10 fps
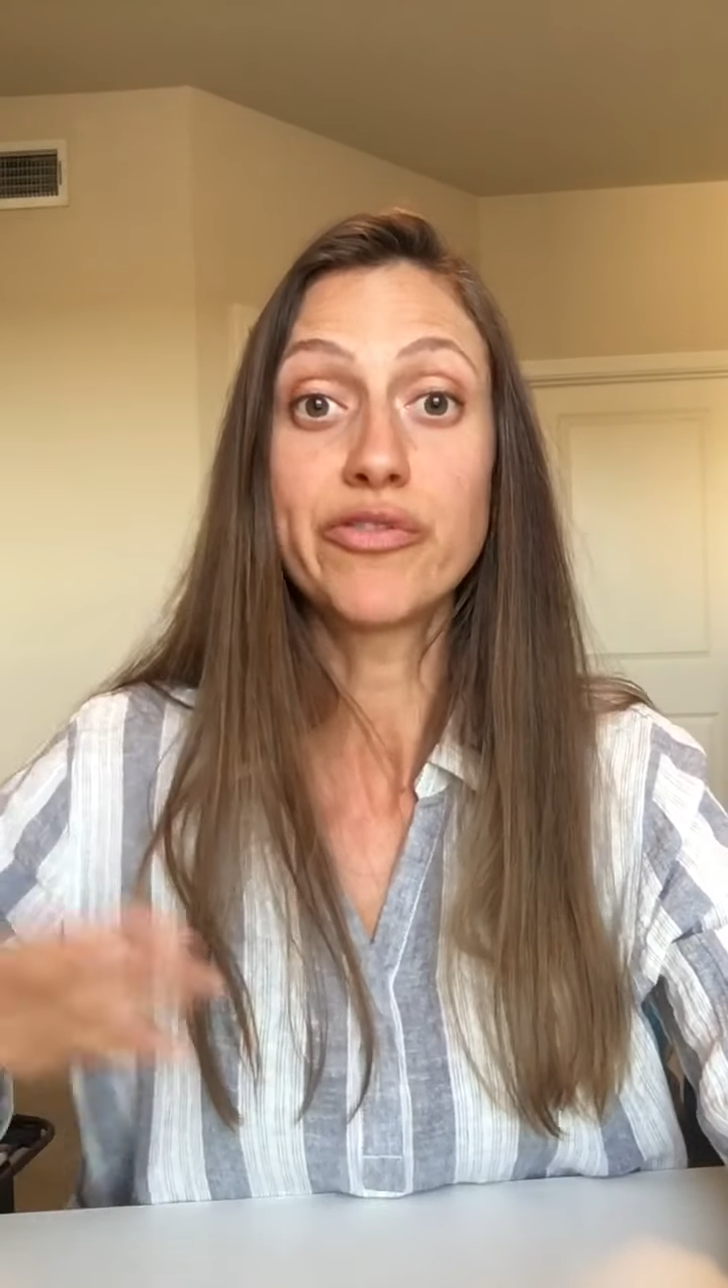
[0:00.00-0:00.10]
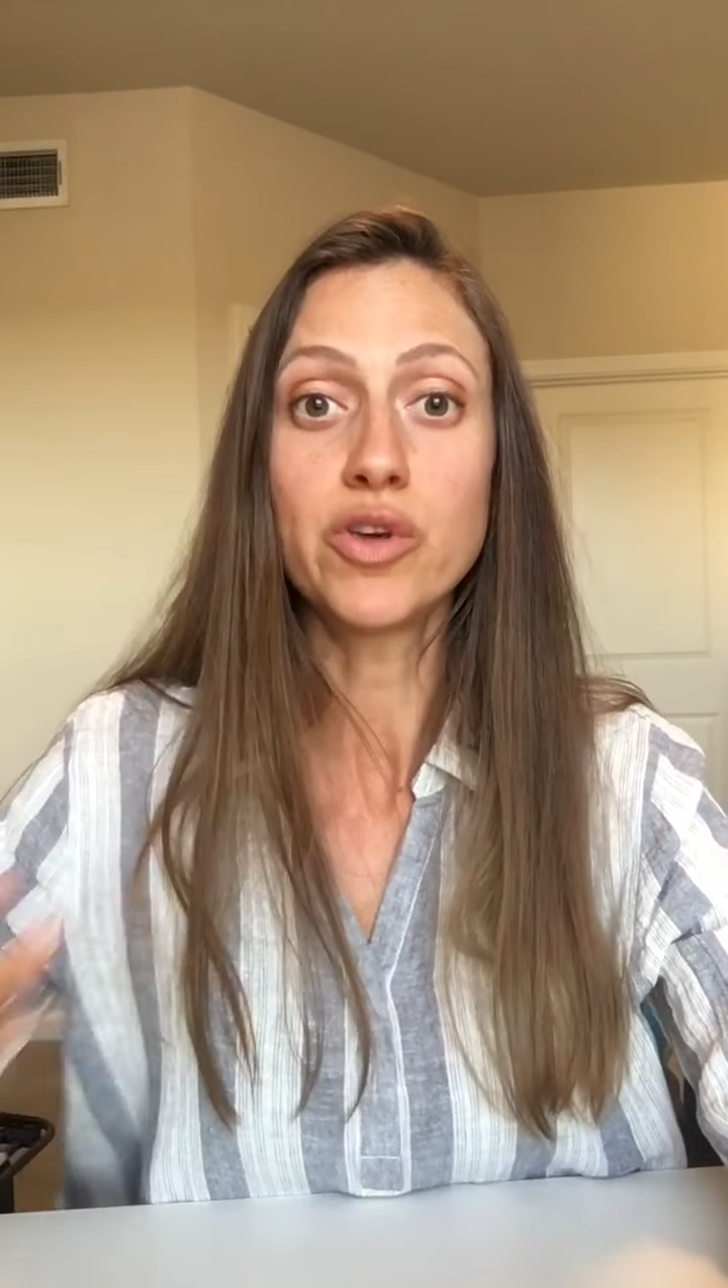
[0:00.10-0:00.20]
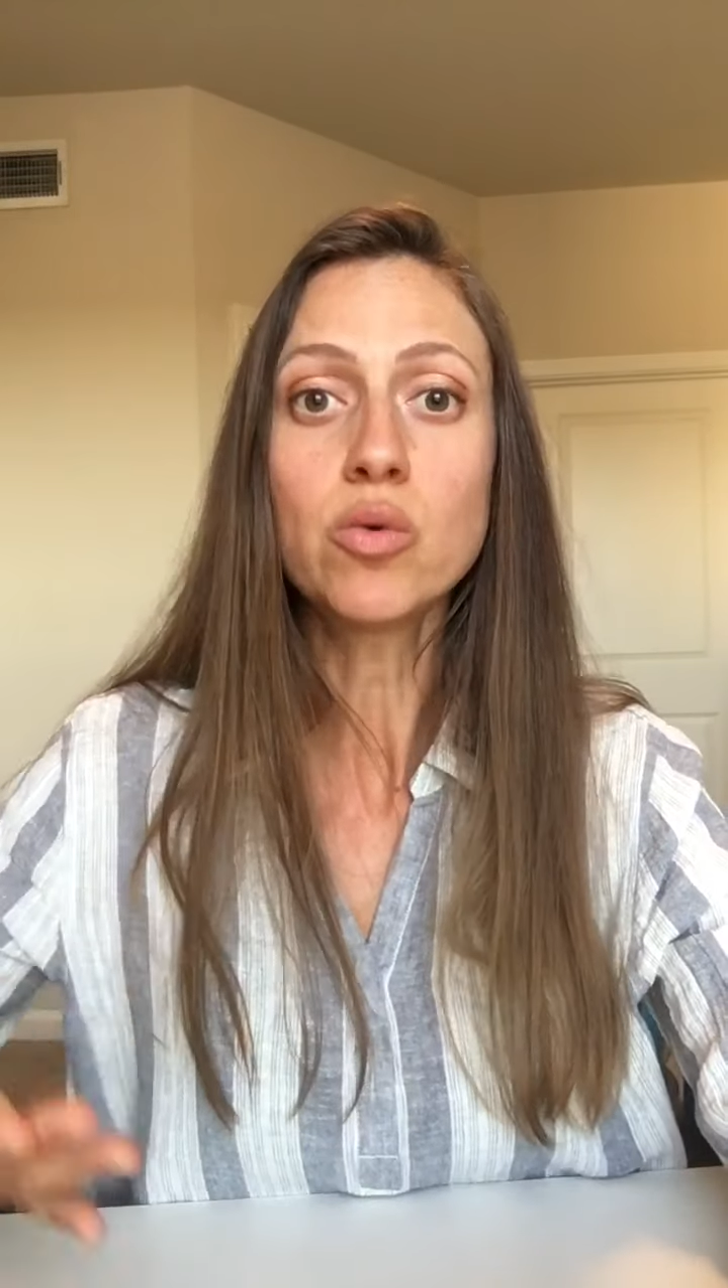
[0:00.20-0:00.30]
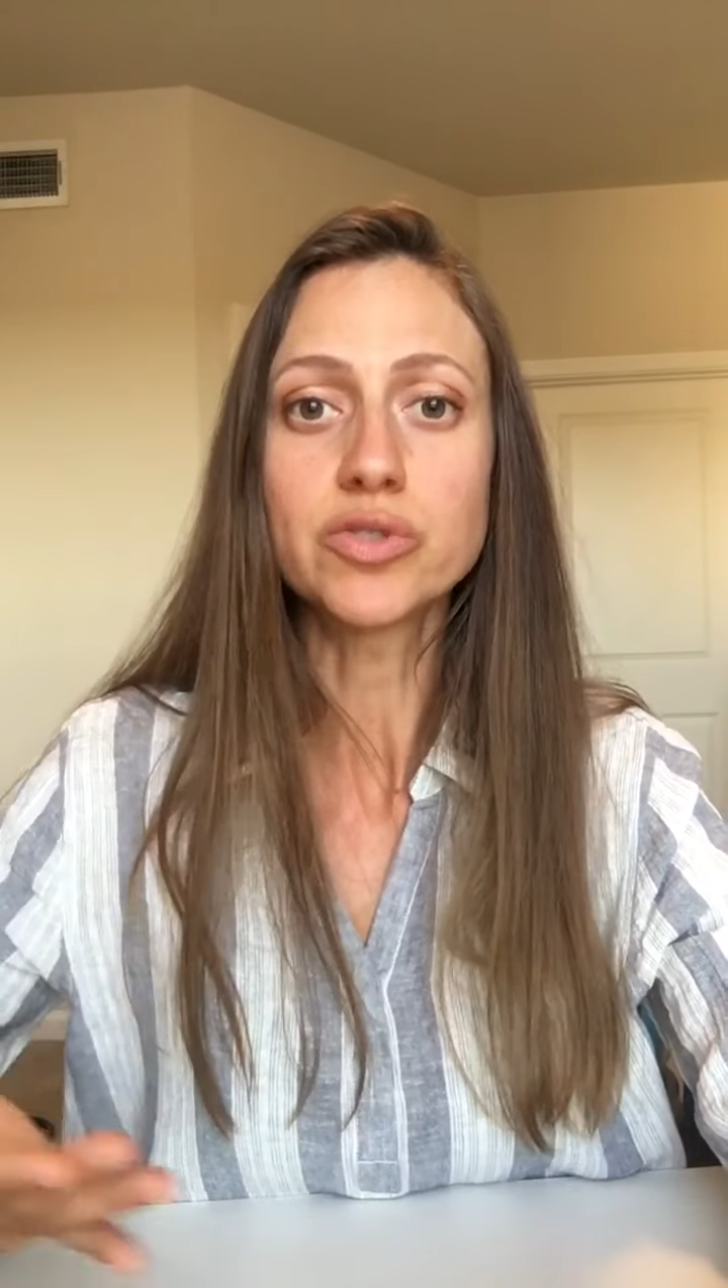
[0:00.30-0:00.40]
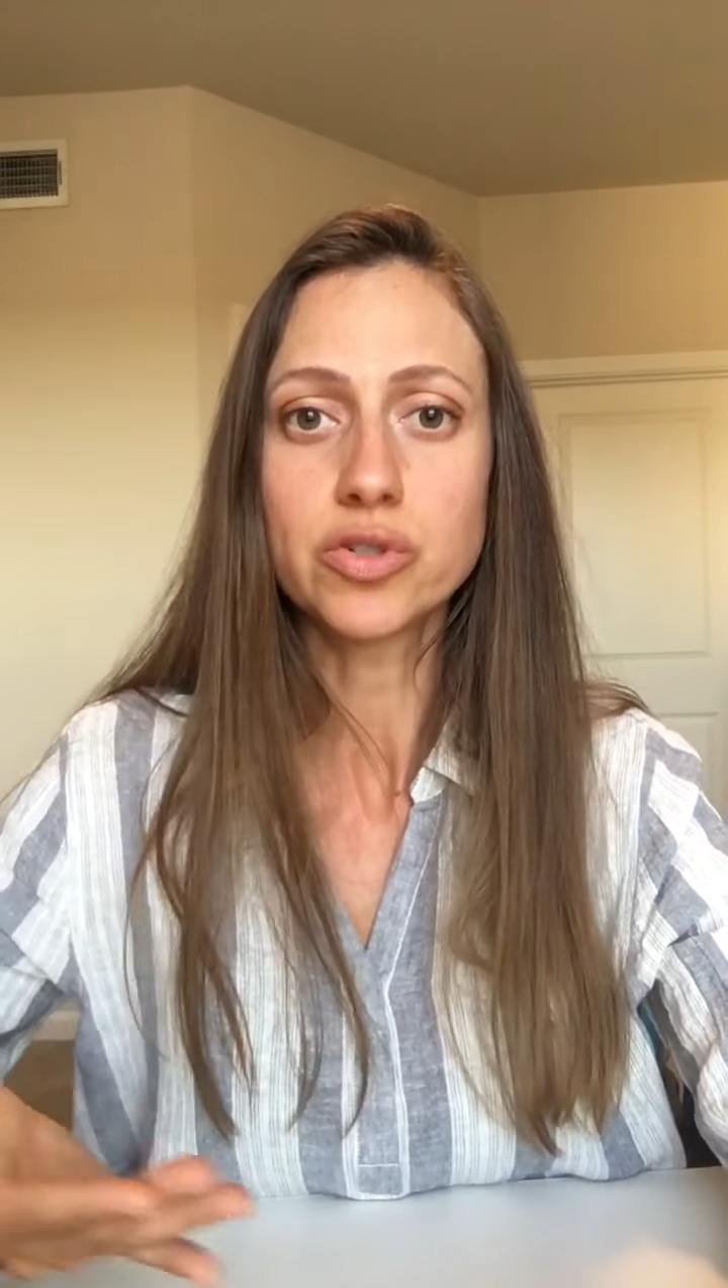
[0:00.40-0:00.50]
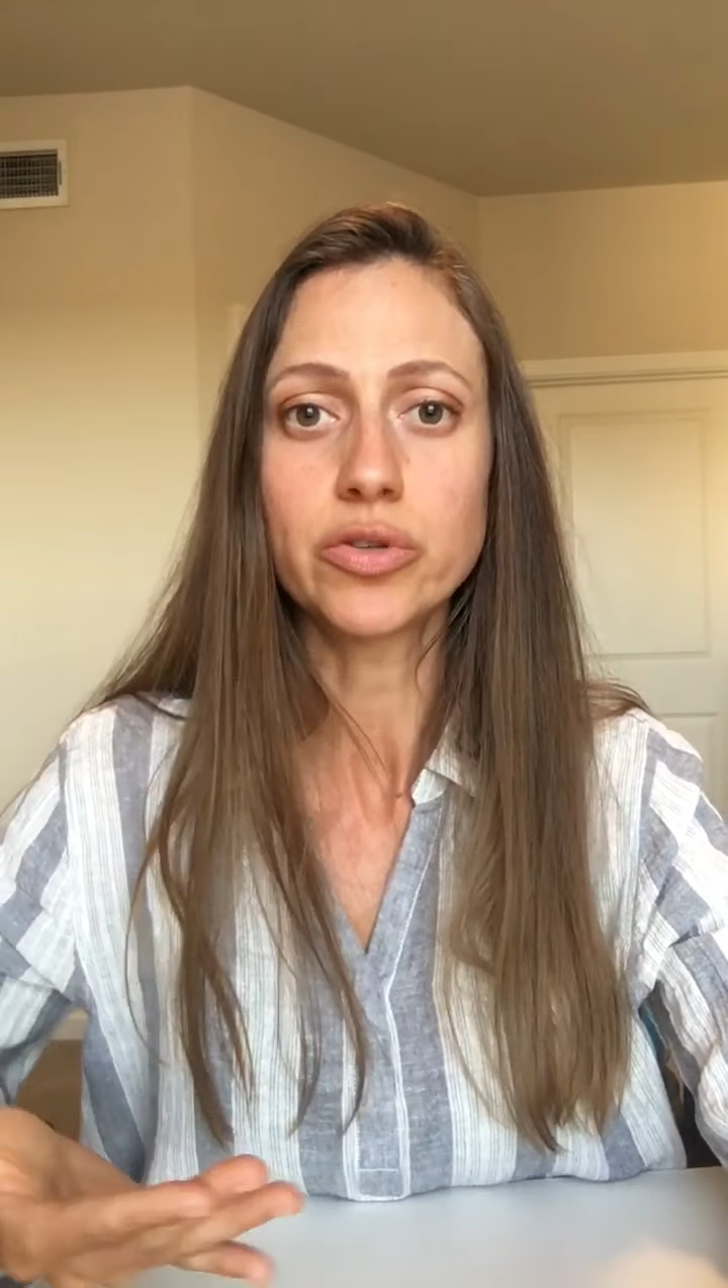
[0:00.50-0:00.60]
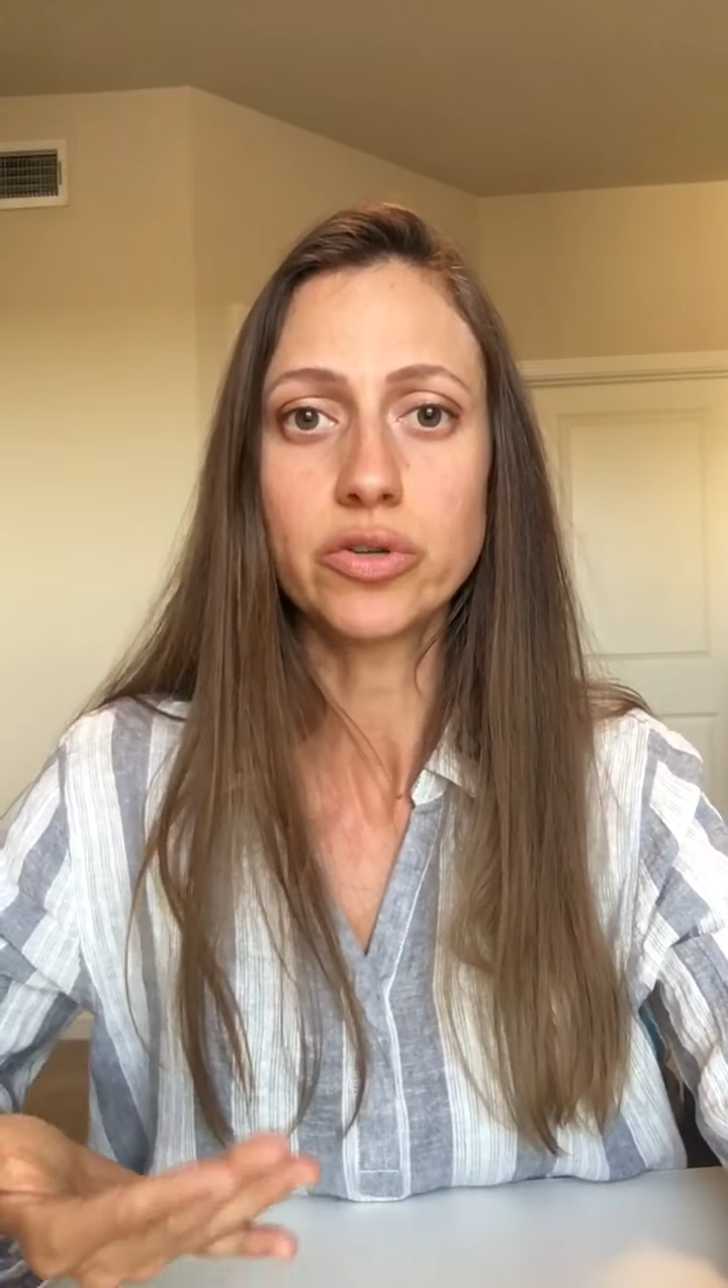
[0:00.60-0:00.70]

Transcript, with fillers: fuels to